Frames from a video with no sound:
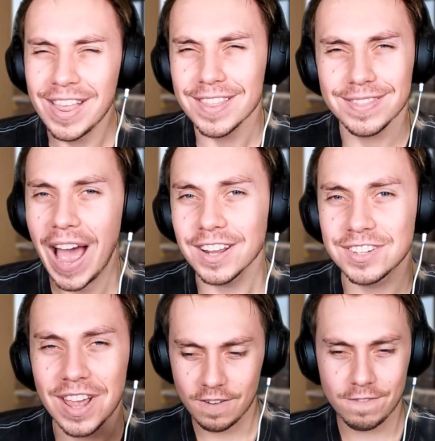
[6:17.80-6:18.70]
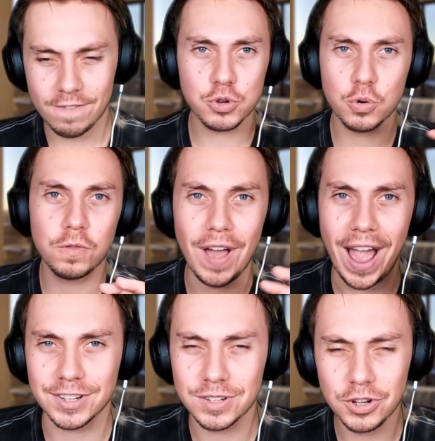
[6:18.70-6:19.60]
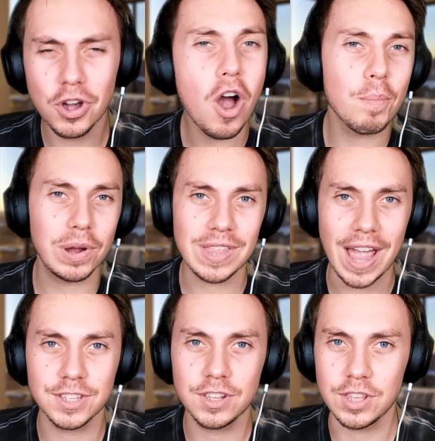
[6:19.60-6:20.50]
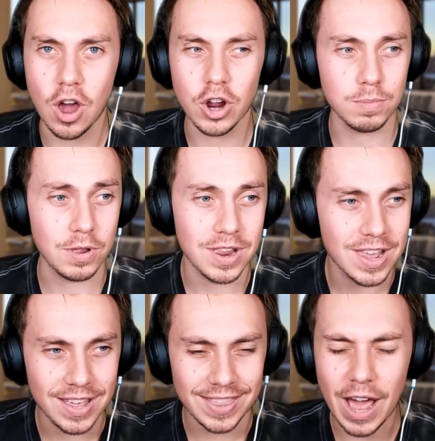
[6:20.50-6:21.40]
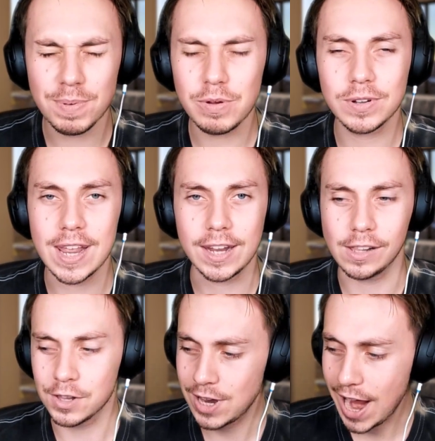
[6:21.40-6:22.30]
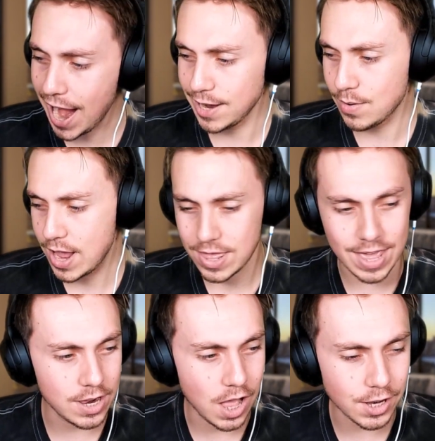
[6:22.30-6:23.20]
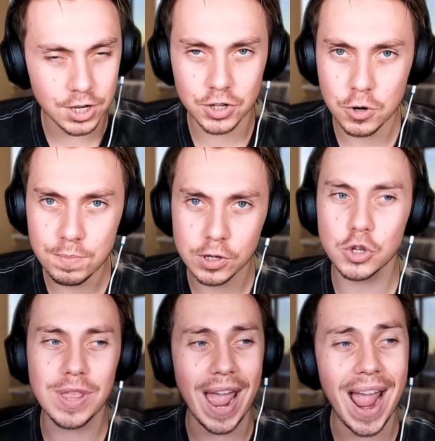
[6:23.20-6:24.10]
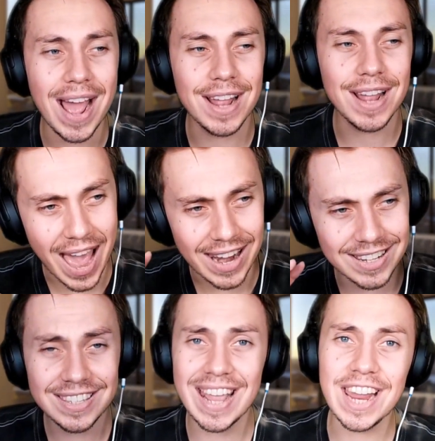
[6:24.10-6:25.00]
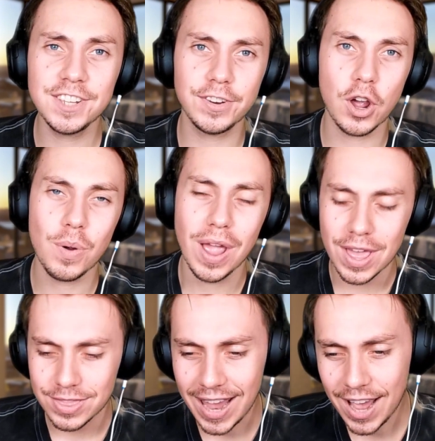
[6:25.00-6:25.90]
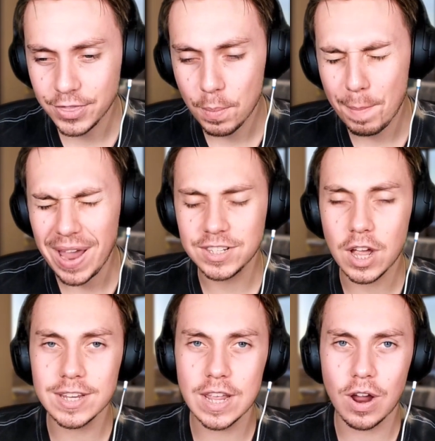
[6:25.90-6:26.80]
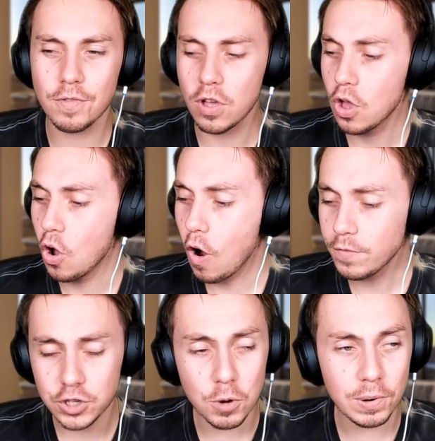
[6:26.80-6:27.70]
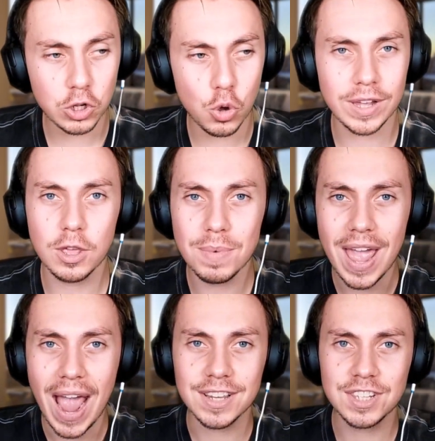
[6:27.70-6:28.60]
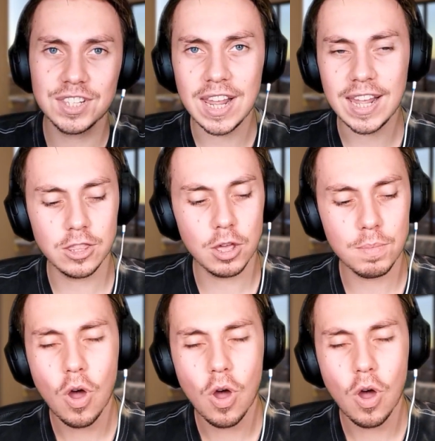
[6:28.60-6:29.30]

that's factual facts. You can't bring that into the argument. That'd be ridiculous. Anyway, they like to superglue their hands, and in today's video, they had the best idea ever of supergluing them and sticking them